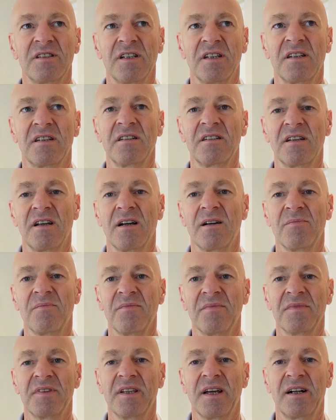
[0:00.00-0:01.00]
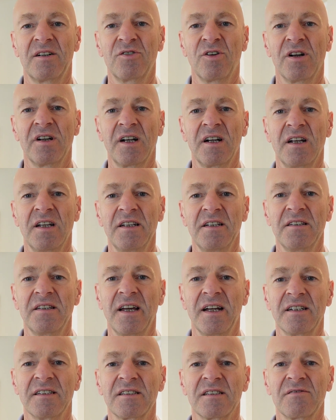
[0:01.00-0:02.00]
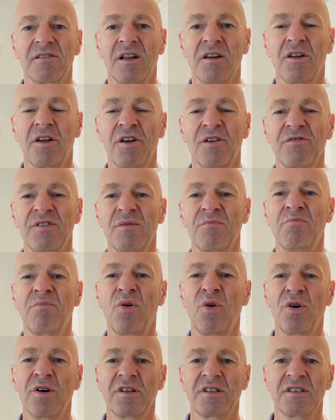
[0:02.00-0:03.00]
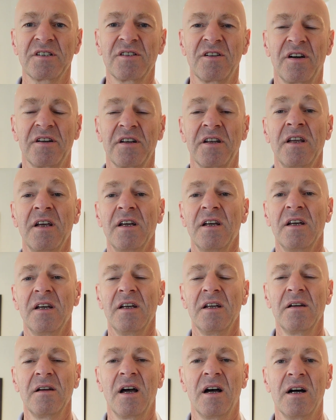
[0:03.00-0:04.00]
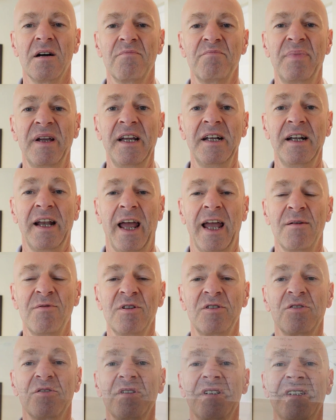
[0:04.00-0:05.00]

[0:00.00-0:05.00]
And um, accordingly, there's a lot of importance on uh, being able to